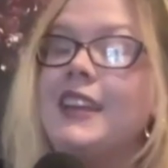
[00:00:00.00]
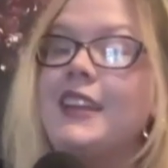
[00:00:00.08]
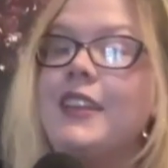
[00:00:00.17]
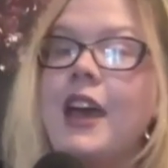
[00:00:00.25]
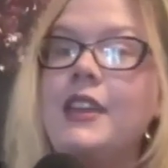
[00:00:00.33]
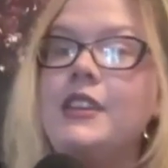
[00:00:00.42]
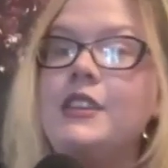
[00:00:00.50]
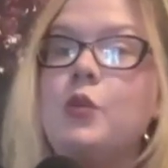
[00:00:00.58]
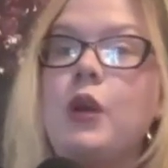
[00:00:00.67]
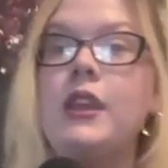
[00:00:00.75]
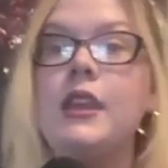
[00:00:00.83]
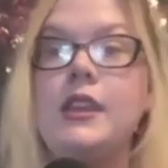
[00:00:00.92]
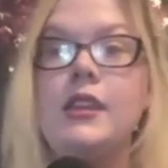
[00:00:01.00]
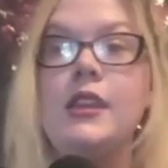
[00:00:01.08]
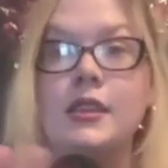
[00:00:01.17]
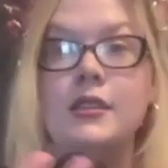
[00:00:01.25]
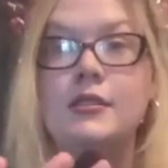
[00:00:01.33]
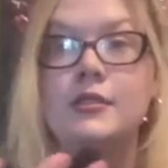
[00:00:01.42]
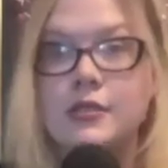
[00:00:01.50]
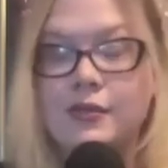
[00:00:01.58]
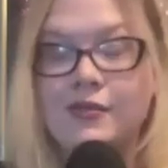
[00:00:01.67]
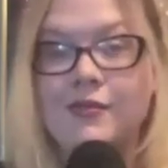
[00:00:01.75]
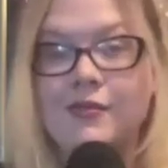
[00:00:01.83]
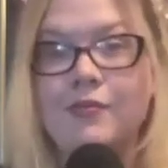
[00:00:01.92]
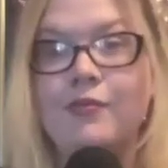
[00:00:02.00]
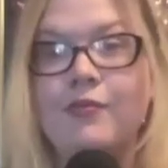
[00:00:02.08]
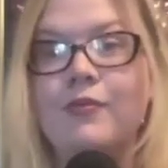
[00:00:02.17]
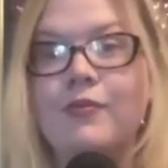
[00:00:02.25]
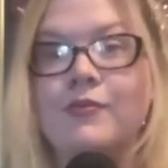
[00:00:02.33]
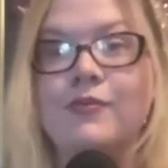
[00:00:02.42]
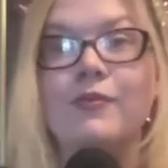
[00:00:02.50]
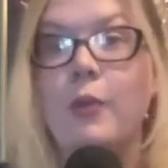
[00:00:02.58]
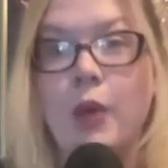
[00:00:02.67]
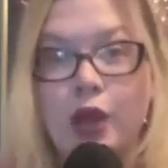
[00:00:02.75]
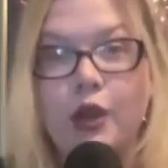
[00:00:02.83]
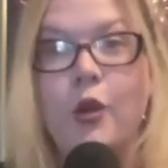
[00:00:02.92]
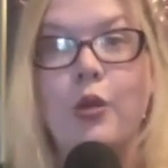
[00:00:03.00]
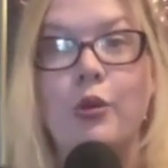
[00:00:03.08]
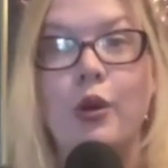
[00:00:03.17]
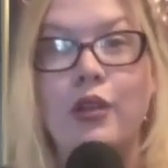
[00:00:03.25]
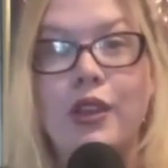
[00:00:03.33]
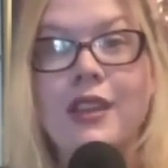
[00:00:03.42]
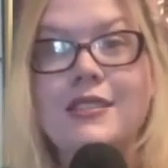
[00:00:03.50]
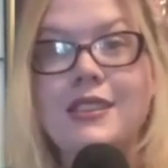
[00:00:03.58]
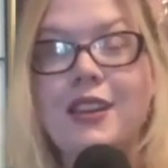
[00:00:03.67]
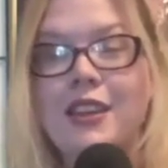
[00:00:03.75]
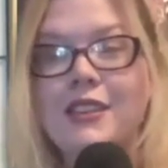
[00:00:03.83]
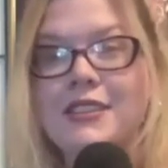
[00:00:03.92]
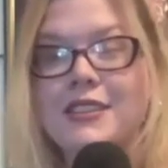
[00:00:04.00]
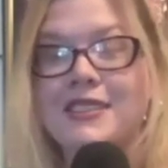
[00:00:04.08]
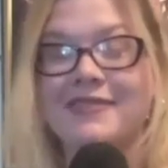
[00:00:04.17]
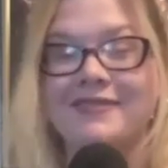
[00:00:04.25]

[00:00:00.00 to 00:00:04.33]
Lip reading: That is what he is. I'm not going to go through all the things he does.